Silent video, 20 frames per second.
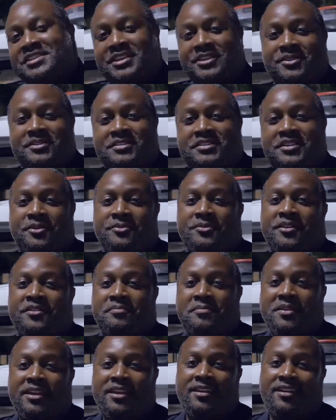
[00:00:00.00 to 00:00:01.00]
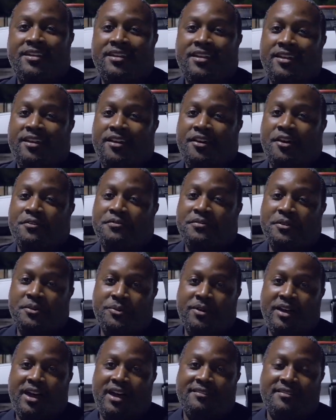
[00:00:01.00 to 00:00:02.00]
Gio's here with me. Hopefully
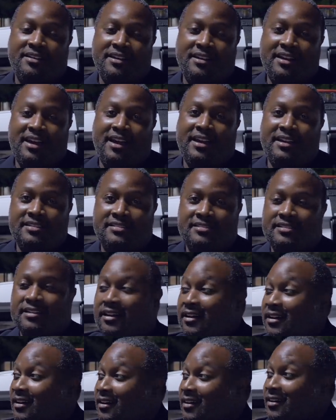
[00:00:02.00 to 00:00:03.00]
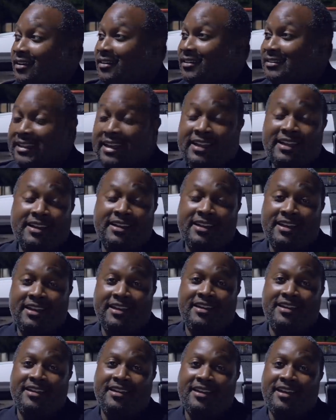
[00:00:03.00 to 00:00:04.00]
we'll have a nice uh, day
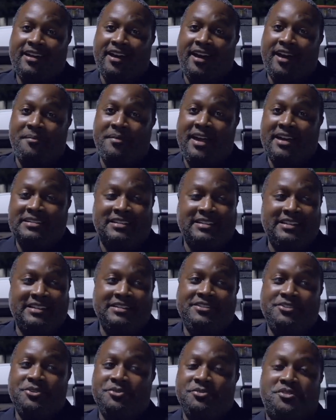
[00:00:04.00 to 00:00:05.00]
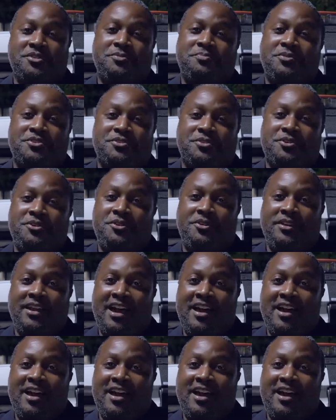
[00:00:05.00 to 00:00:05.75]
today. I'm actually new to patrol.